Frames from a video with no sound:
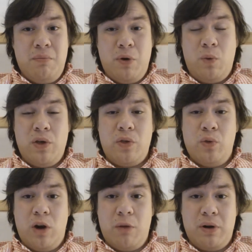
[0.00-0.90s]
But with
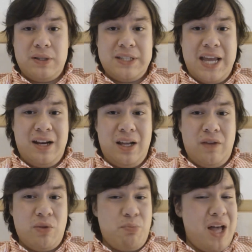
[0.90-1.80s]
Norbert's handling
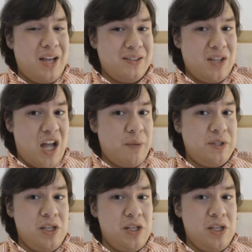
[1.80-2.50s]
of the box tops,